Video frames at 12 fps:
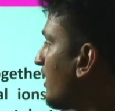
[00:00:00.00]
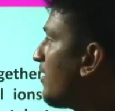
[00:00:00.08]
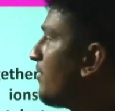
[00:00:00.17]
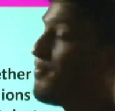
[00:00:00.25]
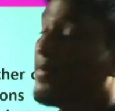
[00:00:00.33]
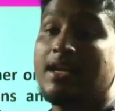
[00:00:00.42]

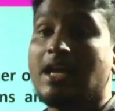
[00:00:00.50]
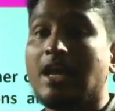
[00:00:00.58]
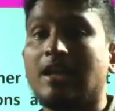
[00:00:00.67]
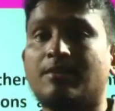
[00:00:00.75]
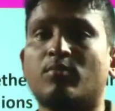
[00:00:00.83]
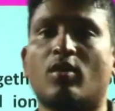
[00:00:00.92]

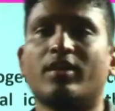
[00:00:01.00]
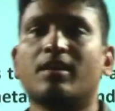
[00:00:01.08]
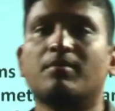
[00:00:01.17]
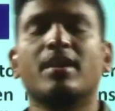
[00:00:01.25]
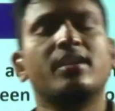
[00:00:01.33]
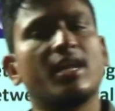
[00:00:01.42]
metallic bonding.
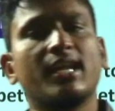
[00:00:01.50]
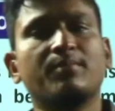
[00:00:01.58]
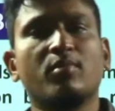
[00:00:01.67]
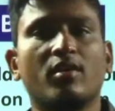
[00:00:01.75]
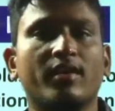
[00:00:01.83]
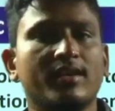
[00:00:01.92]
Metallic
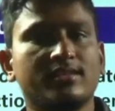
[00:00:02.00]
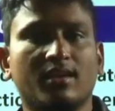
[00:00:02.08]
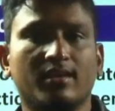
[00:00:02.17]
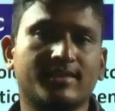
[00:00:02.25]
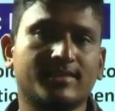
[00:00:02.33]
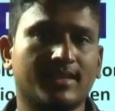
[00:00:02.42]
bonding is
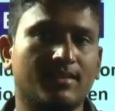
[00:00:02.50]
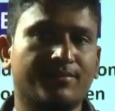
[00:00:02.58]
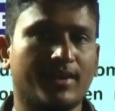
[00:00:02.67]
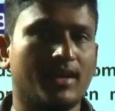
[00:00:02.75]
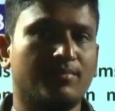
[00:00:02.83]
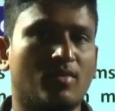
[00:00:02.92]
also
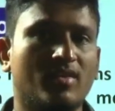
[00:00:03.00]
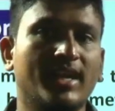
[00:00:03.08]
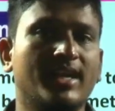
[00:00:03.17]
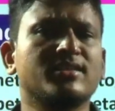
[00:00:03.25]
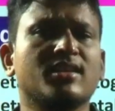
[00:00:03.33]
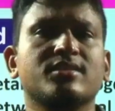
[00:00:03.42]
significant bond. It
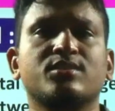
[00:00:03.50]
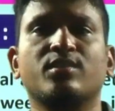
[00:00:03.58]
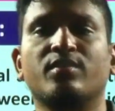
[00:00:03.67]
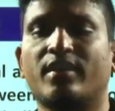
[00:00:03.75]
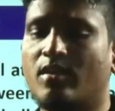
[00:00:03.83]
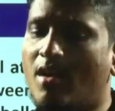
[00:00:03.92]
is
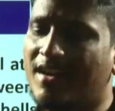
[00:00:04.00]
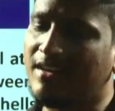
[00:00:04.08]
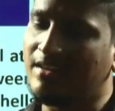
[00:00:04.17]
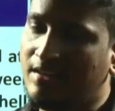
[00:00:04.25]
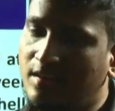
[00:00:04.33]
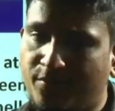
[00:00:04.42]
also not
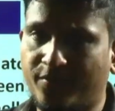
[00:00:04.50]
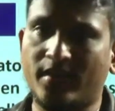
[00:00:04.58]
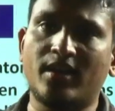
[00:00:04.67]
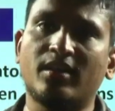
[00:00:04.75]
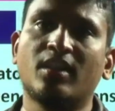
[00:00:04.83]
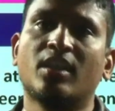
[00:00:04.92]

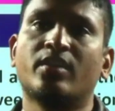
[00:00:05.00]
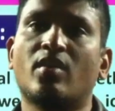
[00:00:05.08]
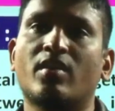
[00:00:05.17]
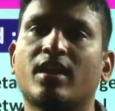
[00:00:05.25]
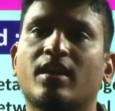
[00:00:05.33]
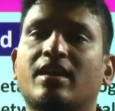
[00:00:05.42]

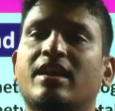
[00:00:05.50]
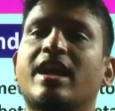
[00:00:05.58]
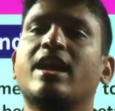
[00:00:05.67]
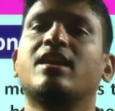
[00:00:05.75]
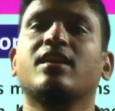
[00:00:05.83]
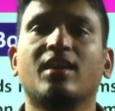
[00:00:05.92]

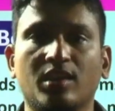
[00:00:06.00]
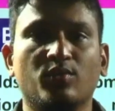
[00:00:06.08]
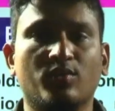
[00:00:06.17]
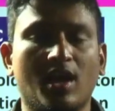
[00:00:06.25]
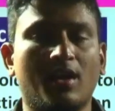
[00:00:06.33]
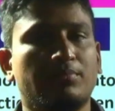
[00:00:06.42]
creating a new
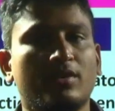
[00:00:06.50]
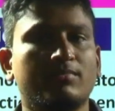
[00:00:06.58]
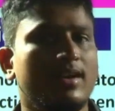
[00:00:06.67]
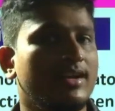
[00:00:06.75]
compound, but